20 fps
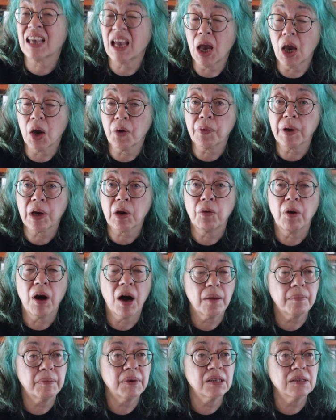care
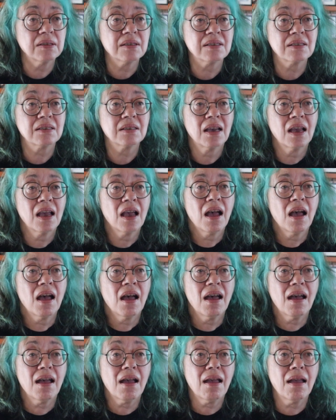requirements,
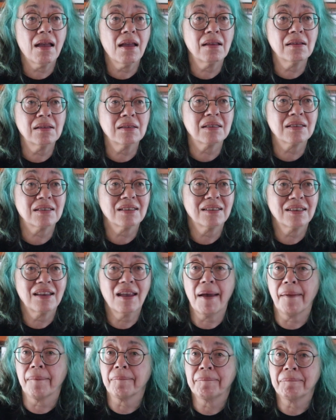and
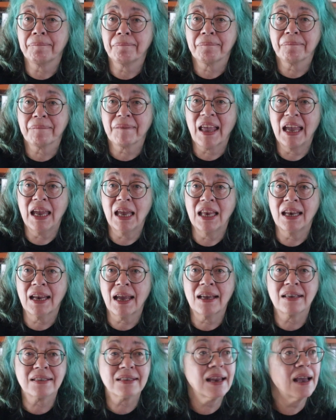yeah, it
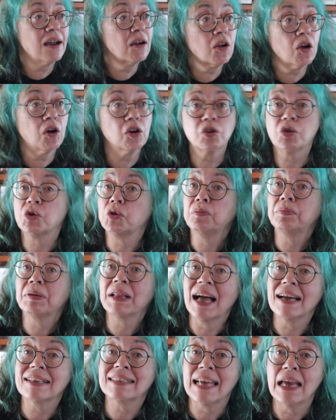has now gone to
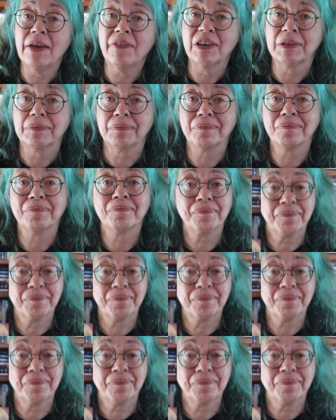plant heaven.